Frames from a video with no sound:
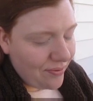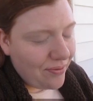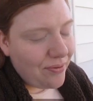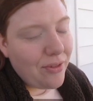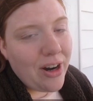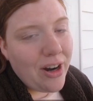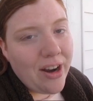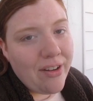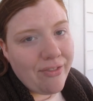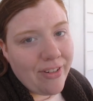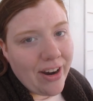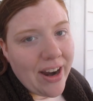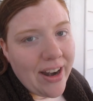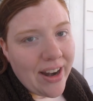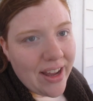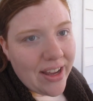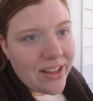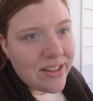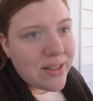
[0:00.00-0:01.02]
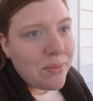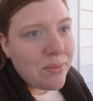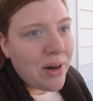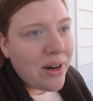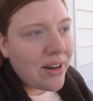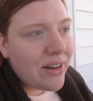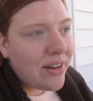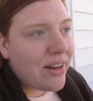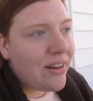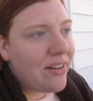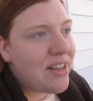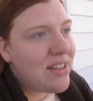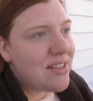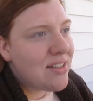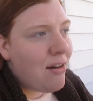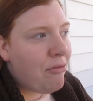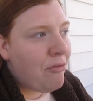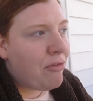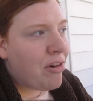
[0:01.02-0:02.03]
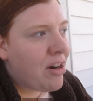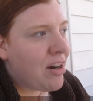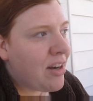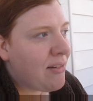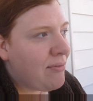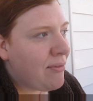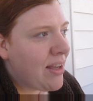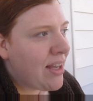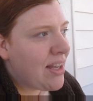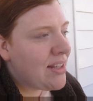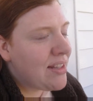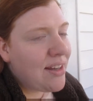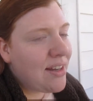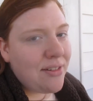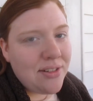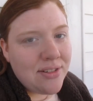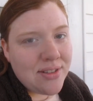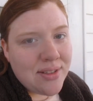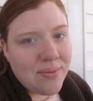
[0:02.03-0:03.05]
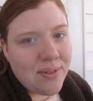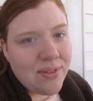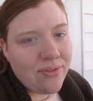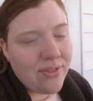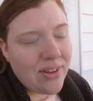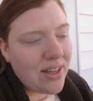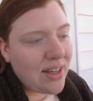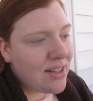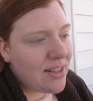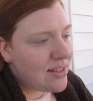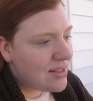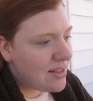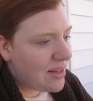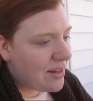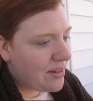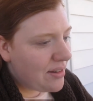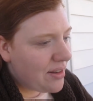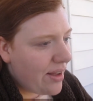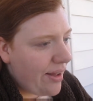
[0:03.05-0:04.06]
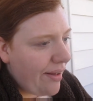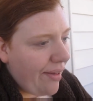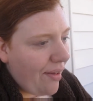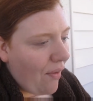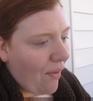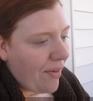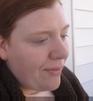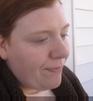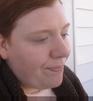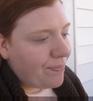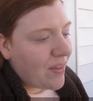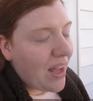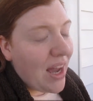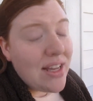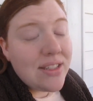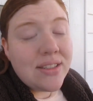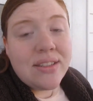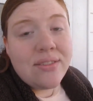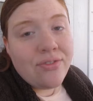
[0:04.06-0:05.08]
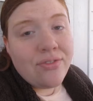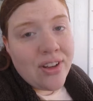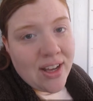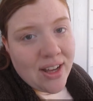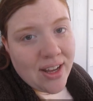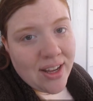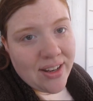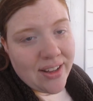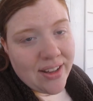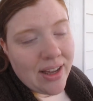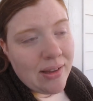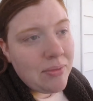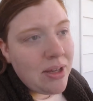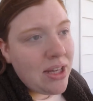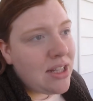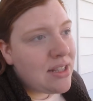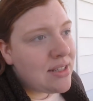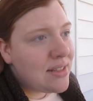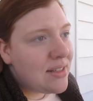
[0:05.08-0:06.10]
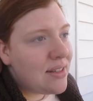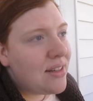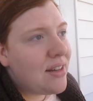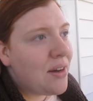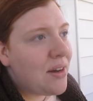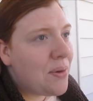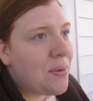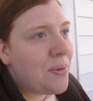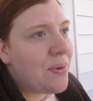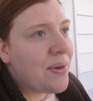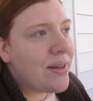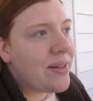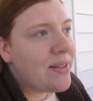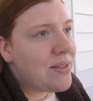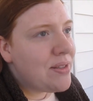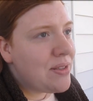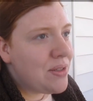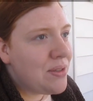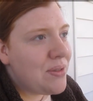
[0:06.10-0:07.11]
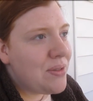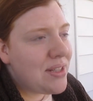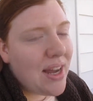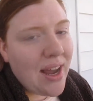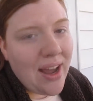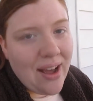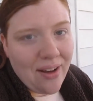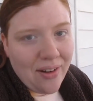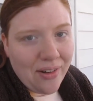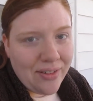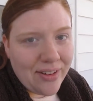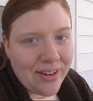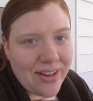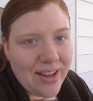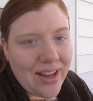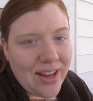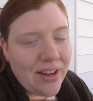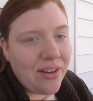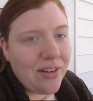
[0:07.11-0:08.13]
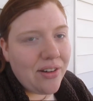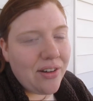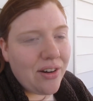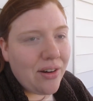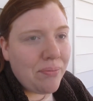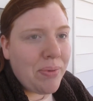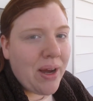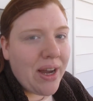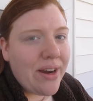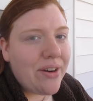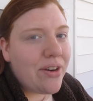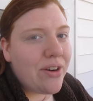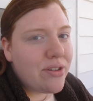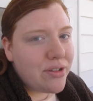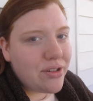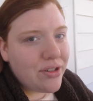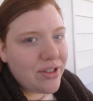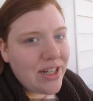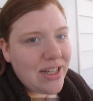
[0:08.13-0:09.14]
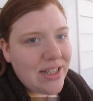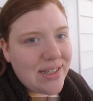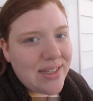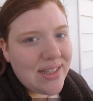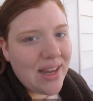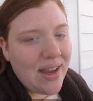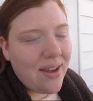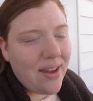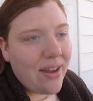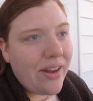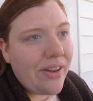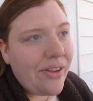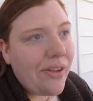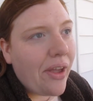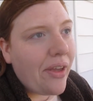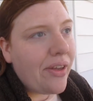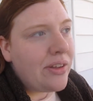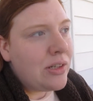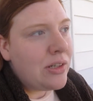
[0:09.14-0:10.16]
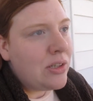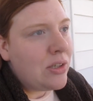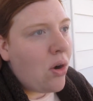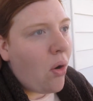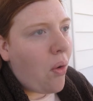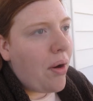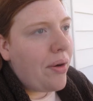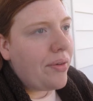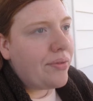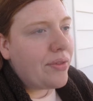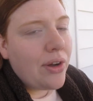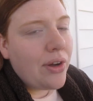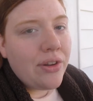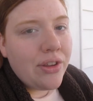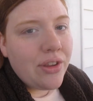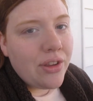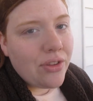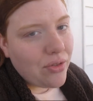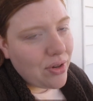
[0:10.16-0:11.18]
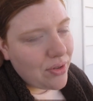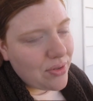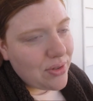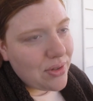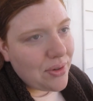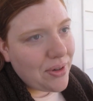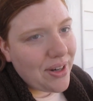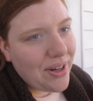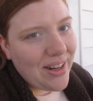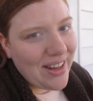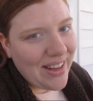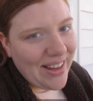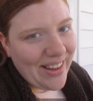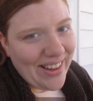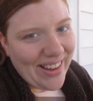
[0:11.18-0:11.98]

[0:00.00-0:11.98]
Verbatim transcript: we're at Friday. Tomorrow Cody's off work and we get to go do something fun. So as in fun, that means go to town and go gr buy groceries and go to the thrift store.